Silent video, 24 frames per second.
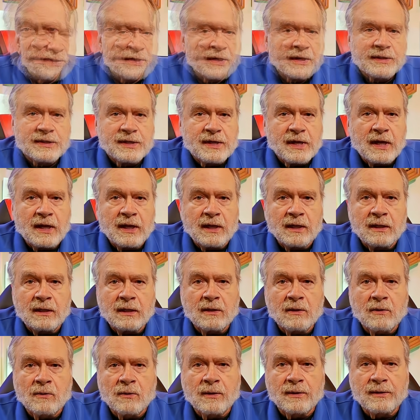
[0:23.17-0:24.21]

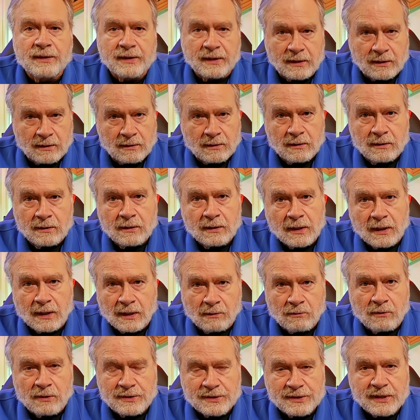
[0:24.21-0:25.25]
16 or thicker.
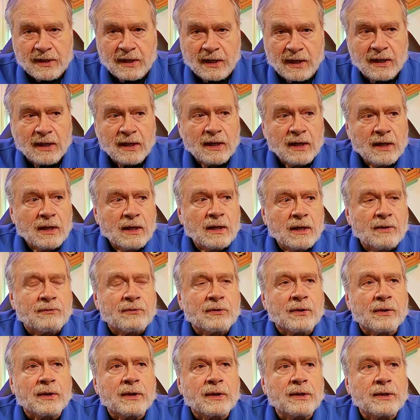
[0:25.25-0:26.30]
I would say.
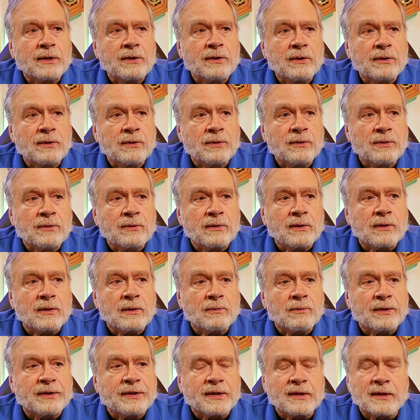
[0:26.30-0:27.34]
If you're going to do
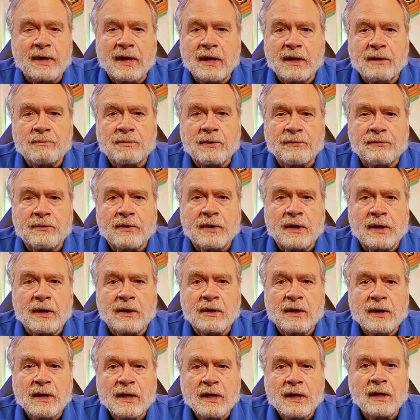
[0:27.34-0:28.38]
uh, with an
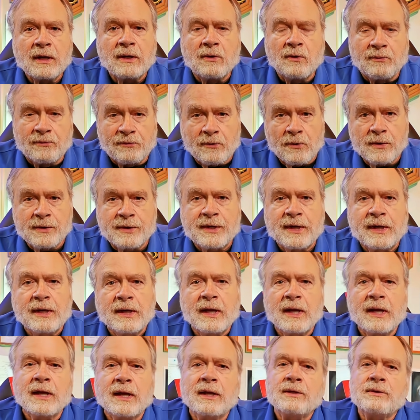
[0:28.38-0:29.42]
amplifier, I'd go
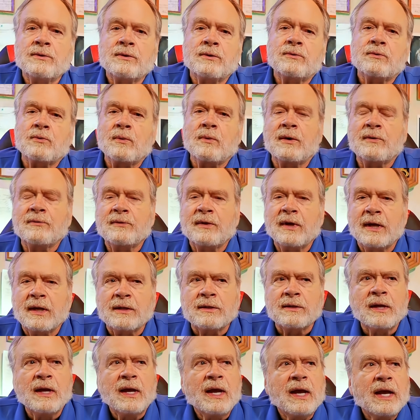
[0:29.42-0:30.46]
14 gauge or 12
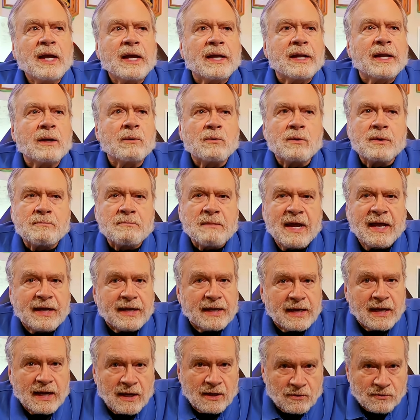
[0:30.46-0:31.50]
gauge. And I would
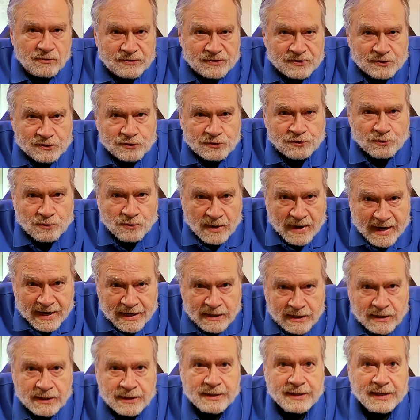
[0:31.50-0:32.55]
make it out of
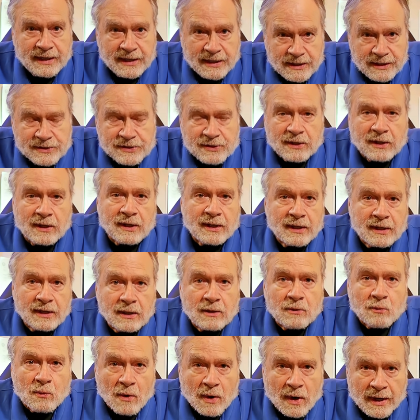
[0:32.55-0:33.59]
stranded
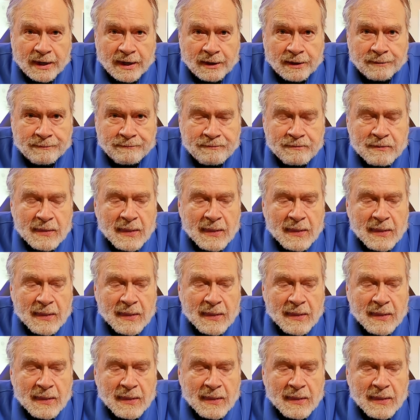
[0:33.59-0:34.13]
insulated wire.